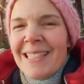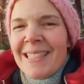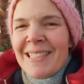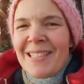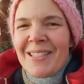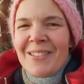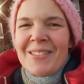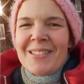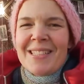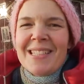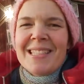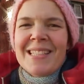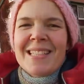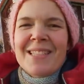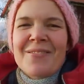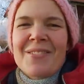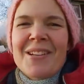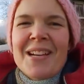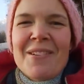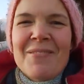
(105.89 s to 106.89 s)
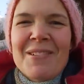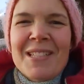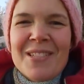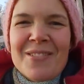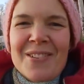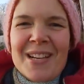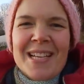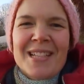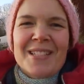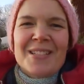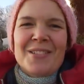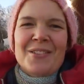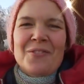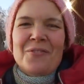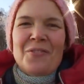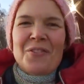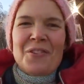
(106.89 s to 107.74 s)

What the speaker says: So this is what I will try to do